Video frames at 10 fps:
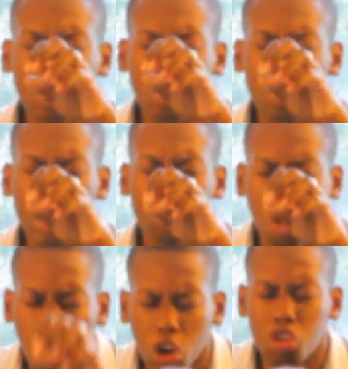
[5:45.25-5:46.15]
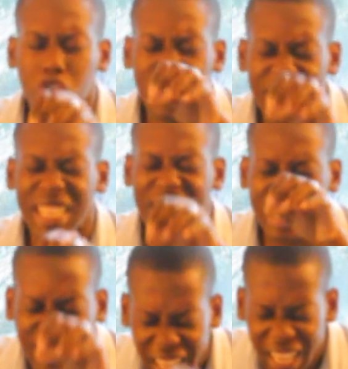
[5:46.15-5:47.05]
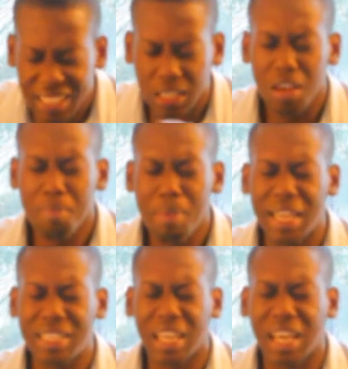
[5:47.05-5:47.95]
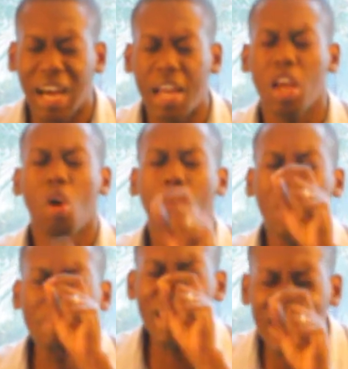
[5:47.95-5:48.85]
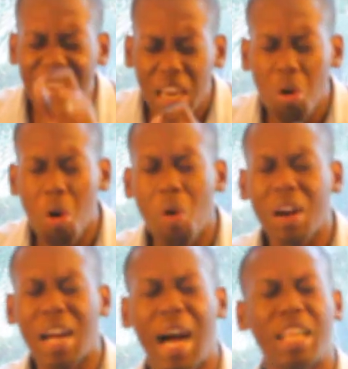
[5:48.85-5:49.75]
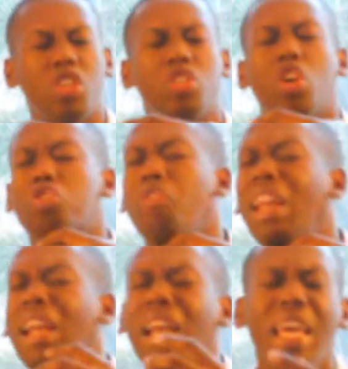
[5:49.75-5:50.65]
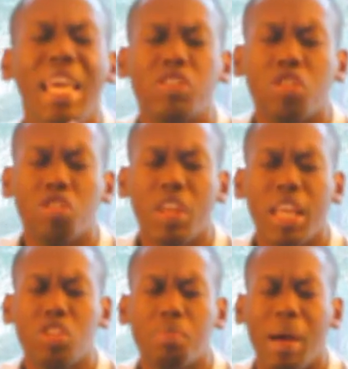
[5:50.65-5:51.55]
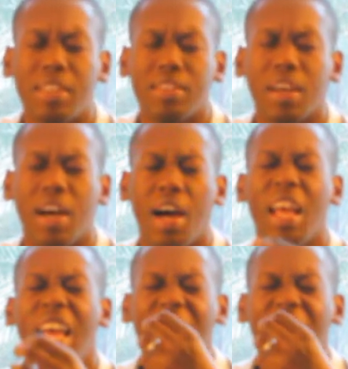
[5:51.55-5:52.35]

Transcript: this country, this state, mighty God, will begin, oh God, to just release things, mighty God,